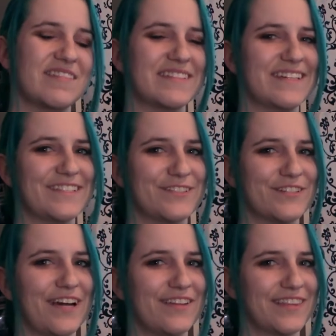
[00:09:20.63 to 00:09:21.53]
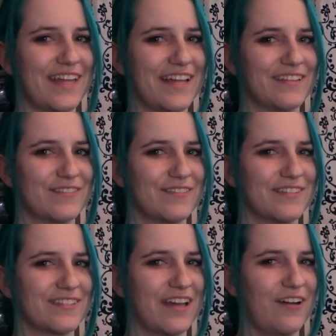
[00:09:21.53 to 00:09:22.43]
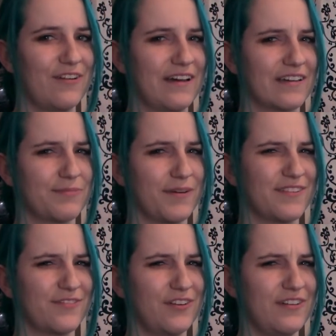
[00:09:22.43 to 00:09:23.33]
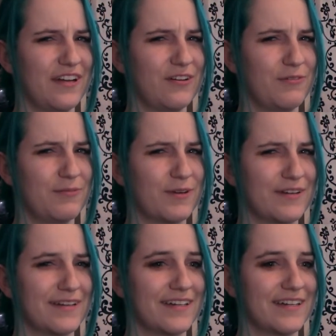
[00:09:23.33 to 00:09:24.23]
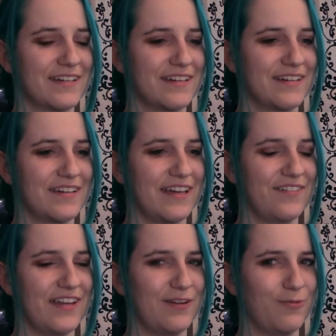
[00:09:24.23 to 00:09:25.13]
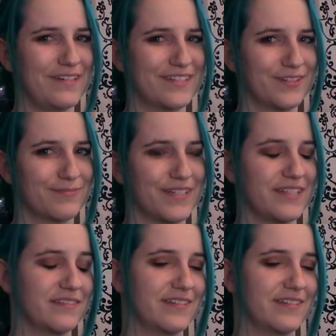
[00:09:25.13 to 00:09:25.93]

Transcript: Not sure how that's how an explosive arrow would work if it hit water, but...